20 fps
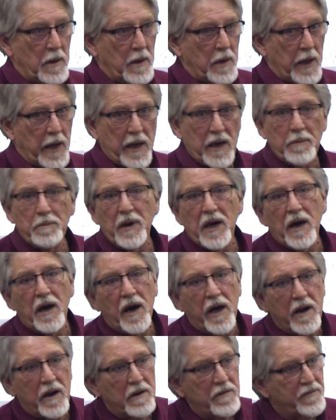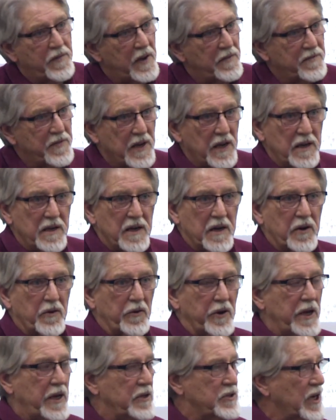It can be 115
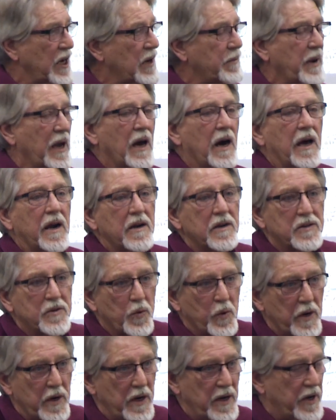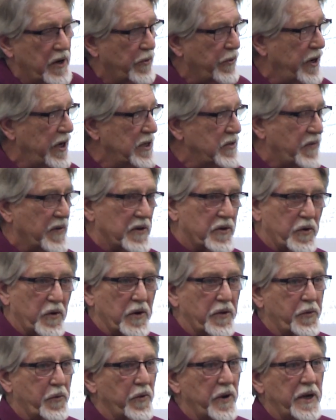degrees. It can be 120 degrees for 2 or
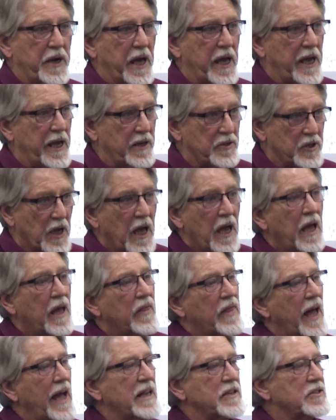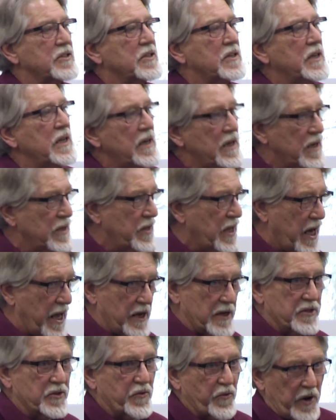3 days. That's still not
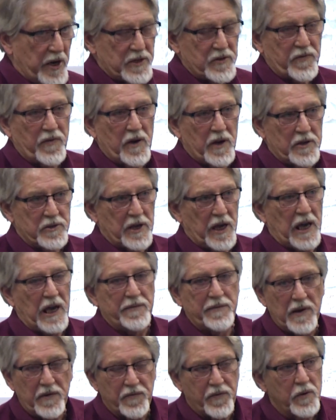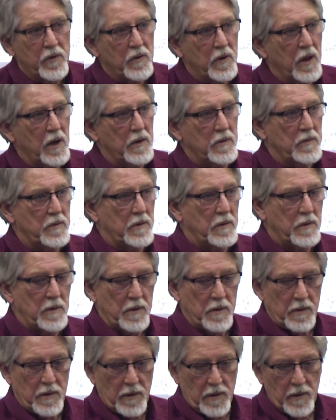as stressful as a heavy fruit load.
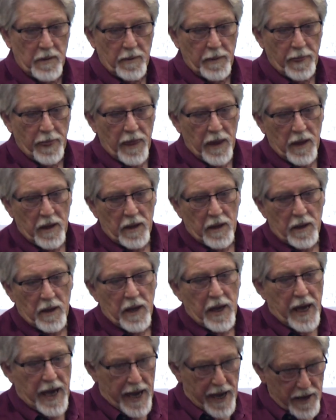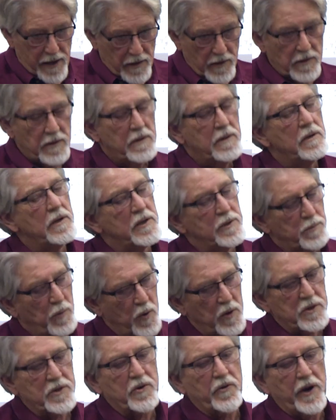Hail is
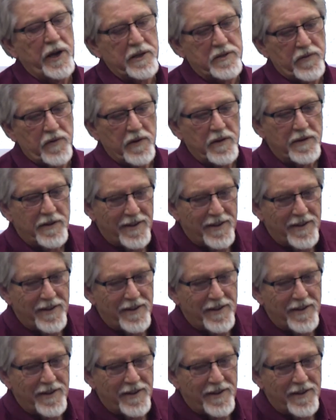more stressful.